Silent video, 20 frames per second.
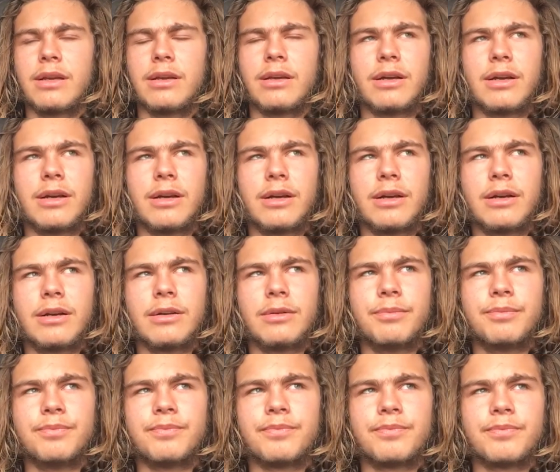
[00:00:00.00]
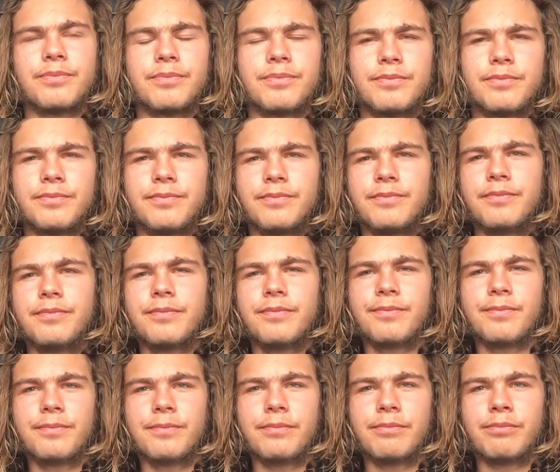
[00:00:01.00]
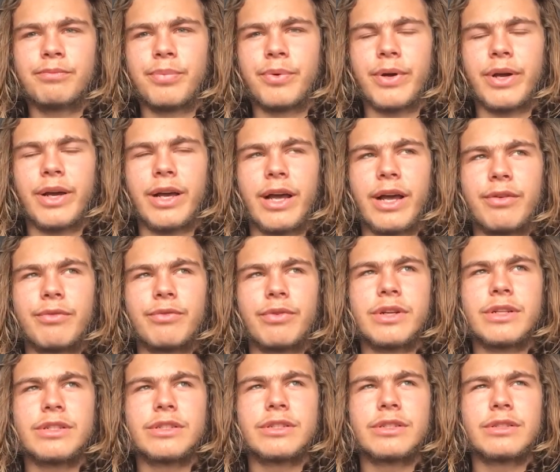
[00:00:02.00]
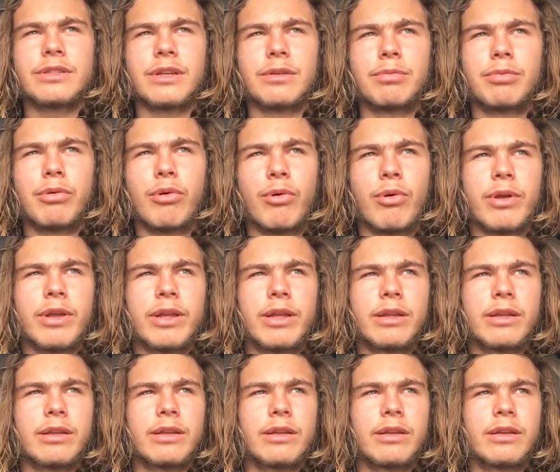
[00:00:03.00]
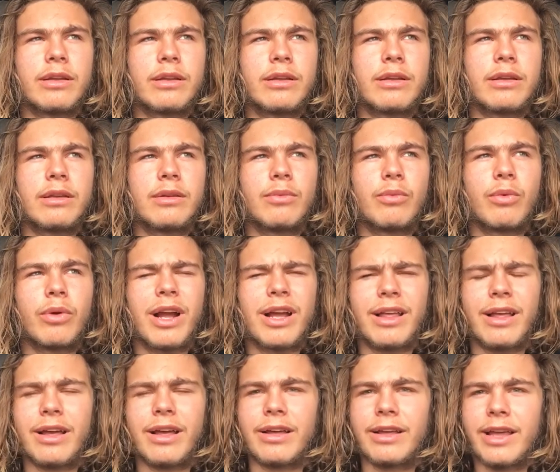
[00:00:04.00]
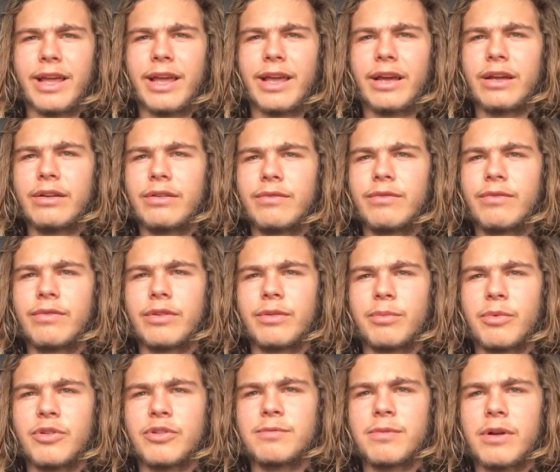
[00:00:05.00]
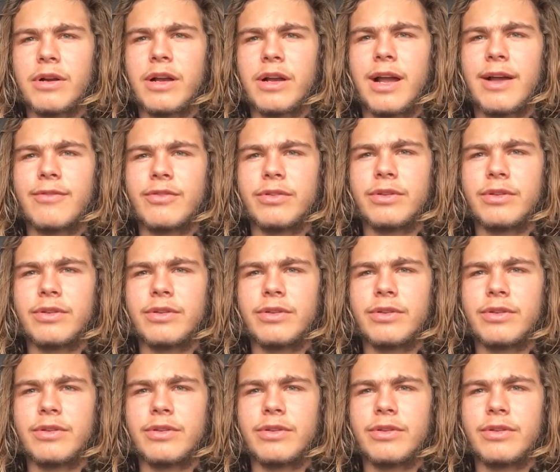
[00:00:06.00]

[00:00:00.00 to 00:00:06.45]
But I've reached a point where I can, for the most part, have